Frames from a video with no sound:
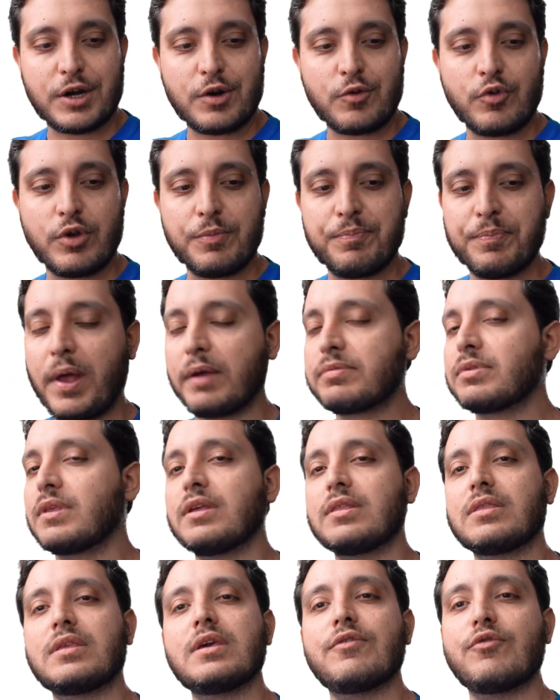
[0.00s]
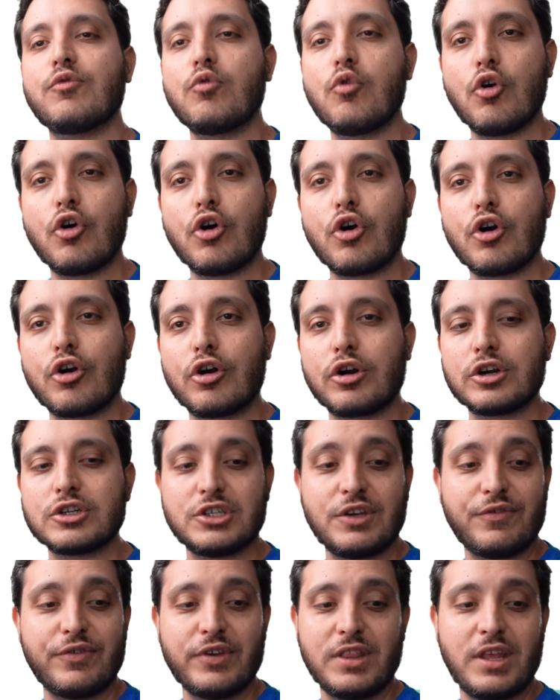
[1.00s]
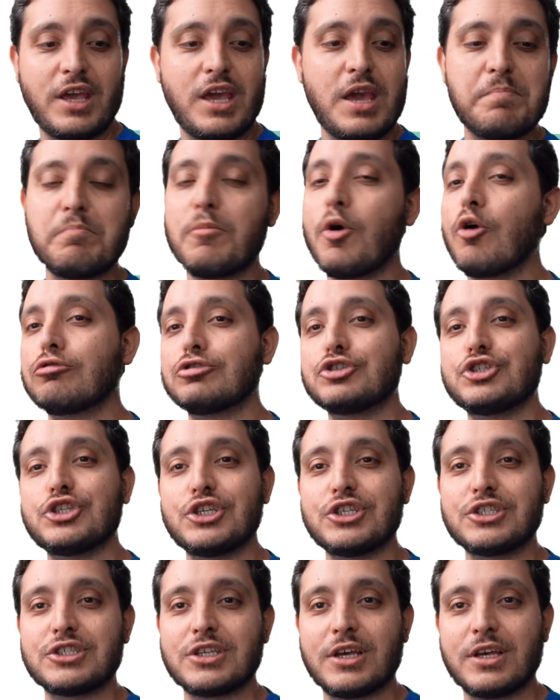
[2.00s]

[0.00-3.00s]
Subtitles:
repetitive words, even emojis.